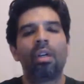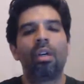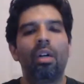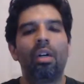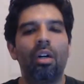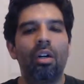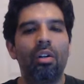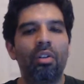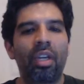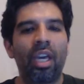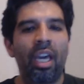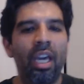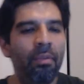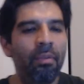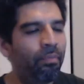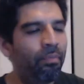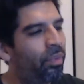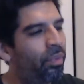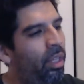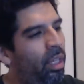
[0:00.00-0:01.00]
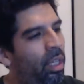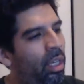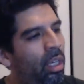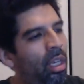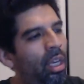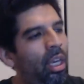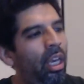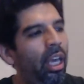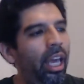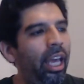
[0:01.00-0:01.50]
Okay.
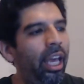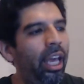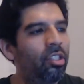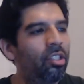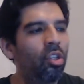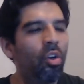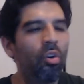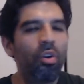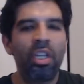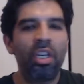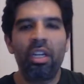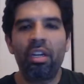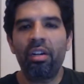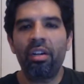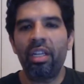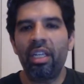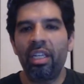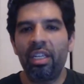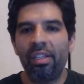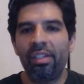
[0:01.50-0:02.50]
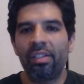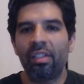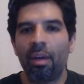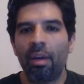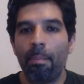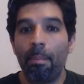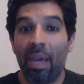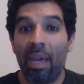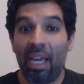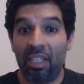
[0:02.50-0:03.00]
And so here is
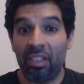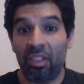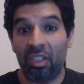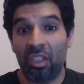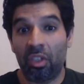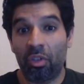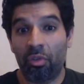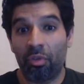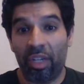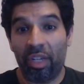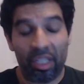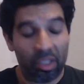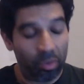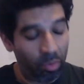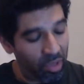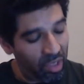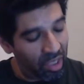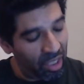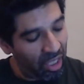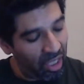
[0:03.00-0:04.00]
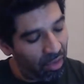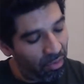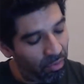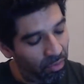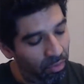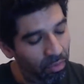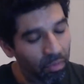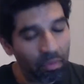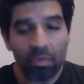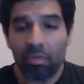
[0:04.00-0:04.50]
Amazing Grace. Once again,
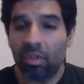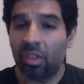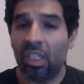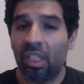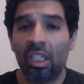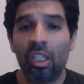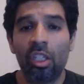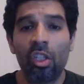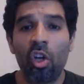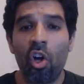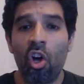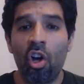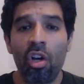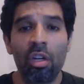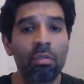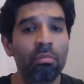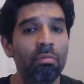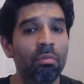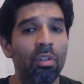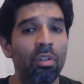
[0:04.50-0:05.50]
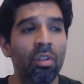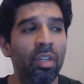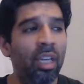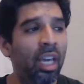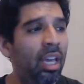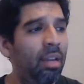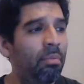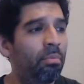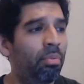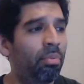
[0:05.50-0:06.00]
sing along.
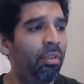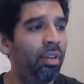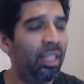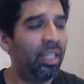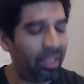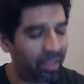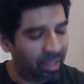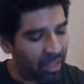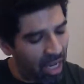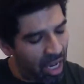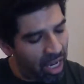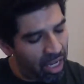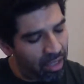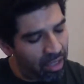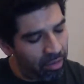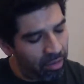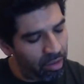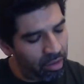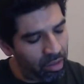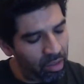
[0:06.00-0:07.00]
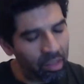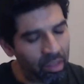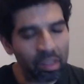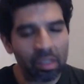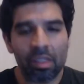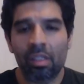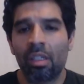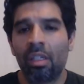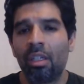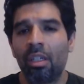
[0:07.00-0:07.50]
Okay. Praise God. This
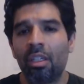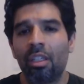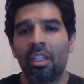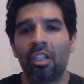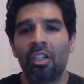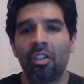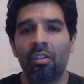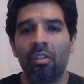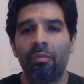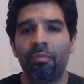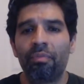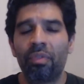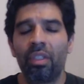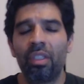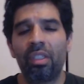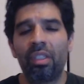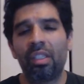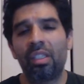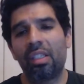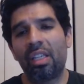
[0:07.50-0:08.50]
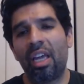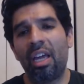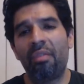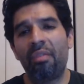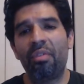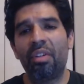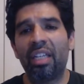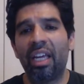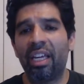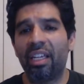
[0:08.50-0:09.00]
is
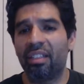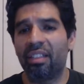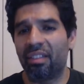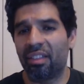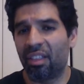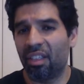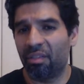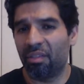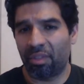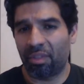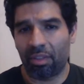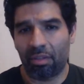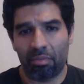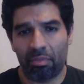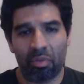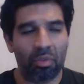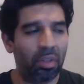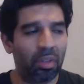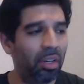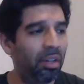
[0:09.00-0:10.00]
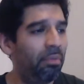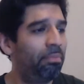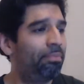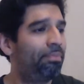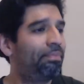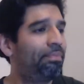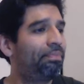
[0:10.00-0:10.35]
every day is a gift. Okay.